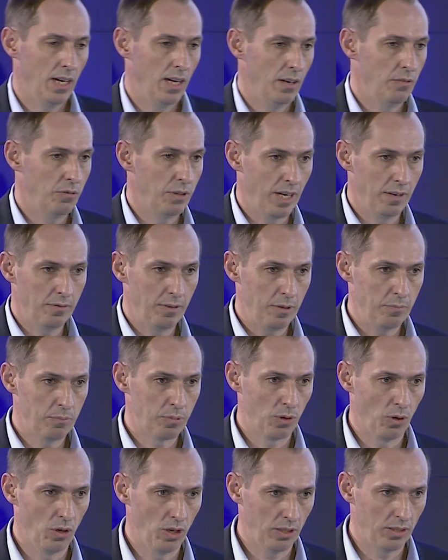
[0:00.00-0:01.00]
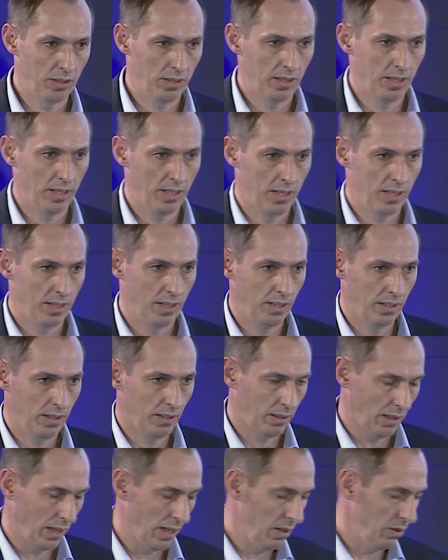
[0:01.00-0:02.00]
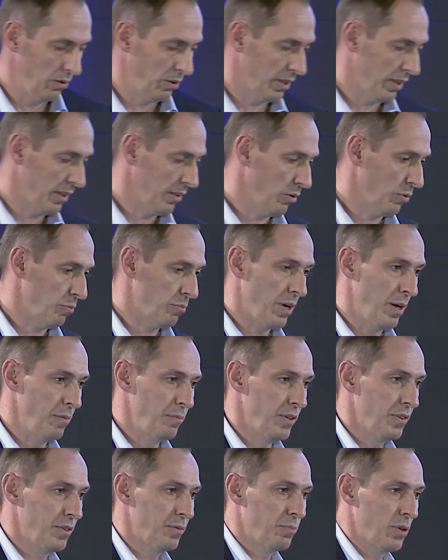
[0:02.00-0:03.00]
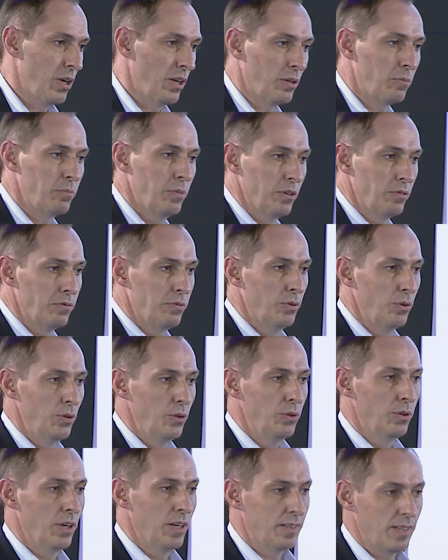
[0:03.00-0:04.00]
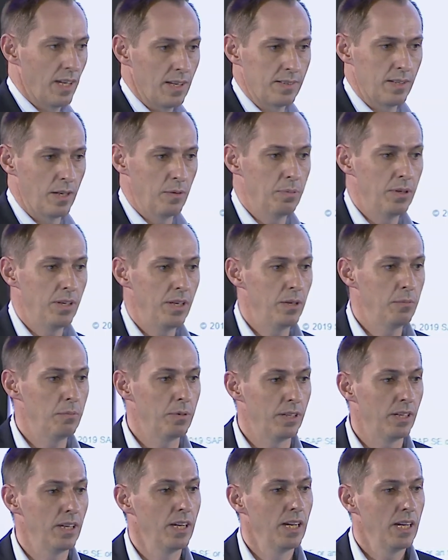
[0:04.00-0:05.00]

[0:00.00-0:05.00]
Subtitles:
We have a broad cloud and on-premise product portfolio as SAP, but